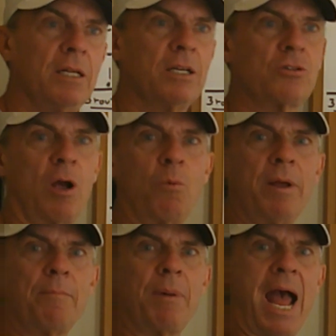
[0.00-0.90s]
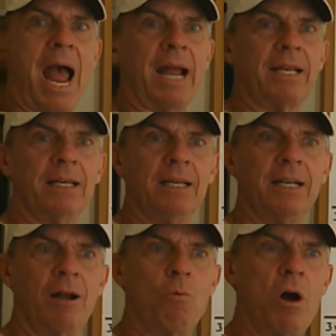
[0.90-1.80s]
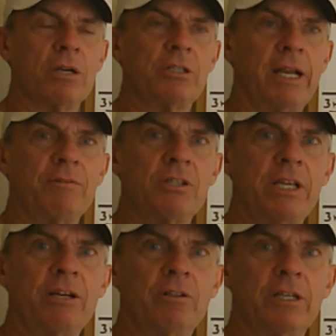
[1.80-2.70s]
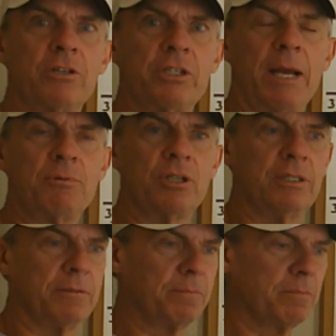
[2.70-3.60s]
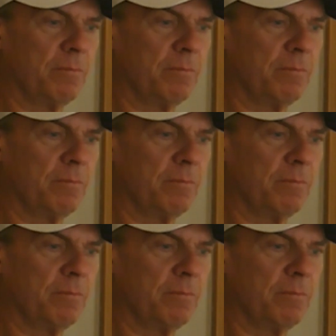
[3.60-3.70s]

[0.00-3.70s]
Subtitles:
So I went back and I watched every single interception,